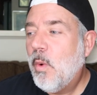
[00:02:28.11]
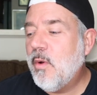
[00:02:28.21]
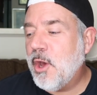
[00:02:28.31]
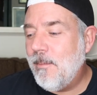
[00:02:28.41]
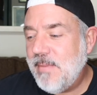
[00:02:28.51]
We
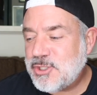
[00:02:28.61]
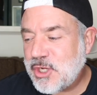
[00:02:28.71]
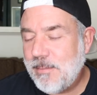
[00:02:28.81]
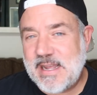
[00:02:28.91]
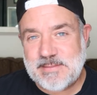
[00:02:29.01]
would go to
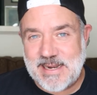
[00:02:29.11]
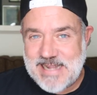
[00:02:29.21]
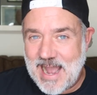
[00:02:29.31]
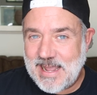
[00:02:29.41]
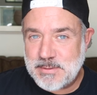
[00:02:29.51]
Michigan because my
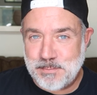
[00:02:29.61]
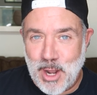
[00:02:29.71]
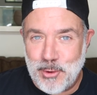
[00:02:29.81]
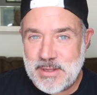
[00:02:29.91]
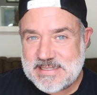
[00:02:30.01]
dad kept a
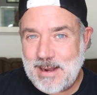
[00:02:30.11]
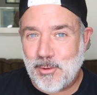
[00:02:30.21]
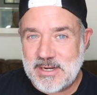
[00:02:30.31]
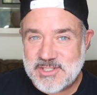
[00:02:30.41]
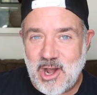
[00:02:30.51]
boat in the
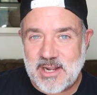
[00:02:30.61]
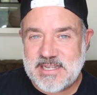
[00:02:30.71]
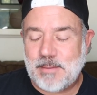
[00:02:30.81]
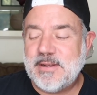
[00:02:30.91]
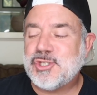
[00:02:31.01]
summer in
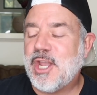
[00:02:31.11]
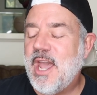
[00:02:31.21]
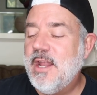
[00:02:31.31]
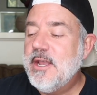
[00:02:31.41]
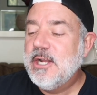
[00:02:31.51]
Saugatuck,
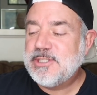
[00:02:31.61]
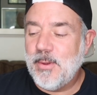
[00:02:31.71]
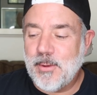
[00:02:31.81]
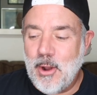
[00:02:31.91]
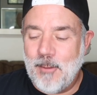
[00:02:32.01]
Michigan. So
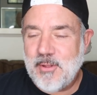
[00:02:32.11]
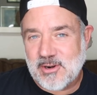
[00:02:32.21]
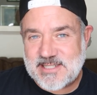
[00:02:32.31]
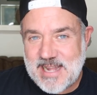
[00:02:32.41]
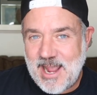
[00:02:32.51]
we would go up there
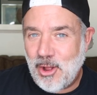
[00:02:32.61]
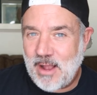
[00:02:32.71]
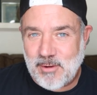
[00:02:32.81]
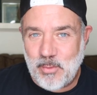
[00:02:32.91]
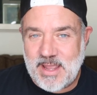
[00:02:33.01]
and sail
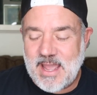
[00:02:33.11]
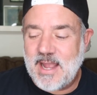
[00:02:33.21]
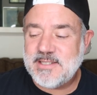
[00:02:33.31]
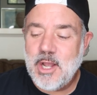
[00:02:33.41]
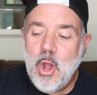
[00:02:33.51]
every
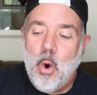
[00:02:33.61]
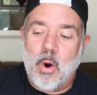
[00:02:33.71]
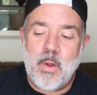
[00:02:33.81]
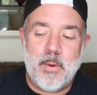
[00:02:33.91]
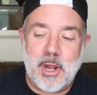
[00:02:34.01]
weekend.
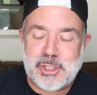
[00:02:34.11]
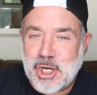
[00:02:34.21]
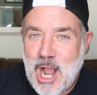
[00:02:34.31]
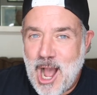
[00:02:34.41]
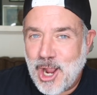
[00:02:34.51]
Or we would go to
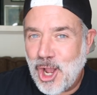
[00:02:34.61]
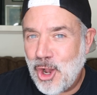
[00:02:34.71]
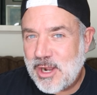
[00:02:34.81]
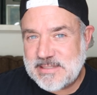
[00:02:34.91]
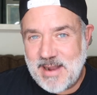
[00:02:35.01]

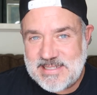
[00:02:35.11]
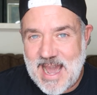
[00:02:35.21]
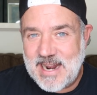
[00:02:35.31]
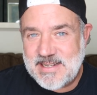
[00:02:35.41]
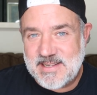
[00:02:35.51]
Chicago because my
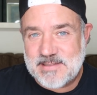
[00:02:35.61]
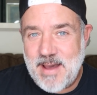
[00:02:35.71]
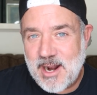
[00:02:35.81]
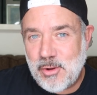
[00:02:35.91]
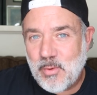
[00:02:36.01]
dad had done his
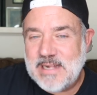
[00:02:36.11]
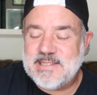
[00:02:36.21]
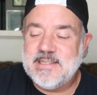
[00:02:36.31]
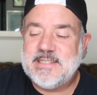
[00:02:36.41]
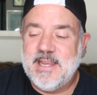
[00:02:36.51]
medical
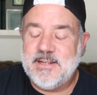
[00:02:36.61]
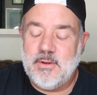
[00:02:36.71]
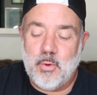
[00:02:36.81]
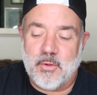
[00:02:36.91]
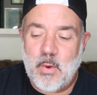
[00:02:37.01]
residency
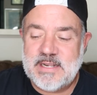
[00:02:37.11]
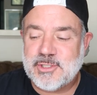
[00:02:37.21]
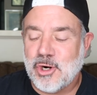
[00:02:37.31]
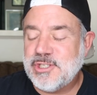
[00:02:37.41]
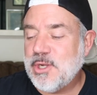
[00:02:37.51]
at
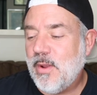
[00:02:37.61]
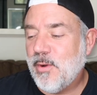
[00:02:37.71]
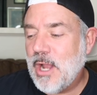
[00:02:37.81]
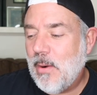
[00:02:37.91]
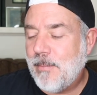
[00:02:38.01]
Northwestern. So we
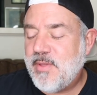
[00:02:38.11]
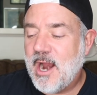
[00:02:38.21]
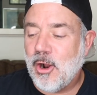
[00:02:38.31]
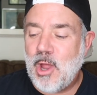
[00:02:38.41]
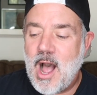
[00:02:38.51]
would go up
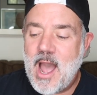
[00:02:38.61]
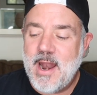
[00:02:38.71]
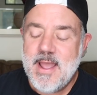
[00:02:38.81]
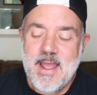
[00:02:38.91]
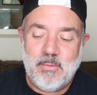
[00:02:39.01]
there a
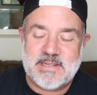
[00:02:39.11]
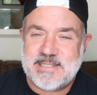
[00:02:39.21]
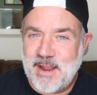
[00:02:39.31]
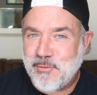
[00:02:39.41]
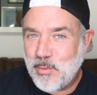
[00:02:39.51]
lot. We'd
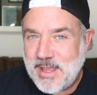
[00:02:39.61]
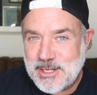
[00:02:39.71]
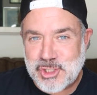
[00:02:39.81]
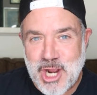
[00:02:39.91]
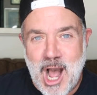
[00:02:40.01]
stay for the weekend
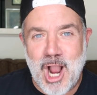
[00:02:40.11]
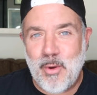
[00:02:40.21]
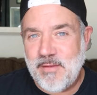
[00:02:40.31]
in Chicago.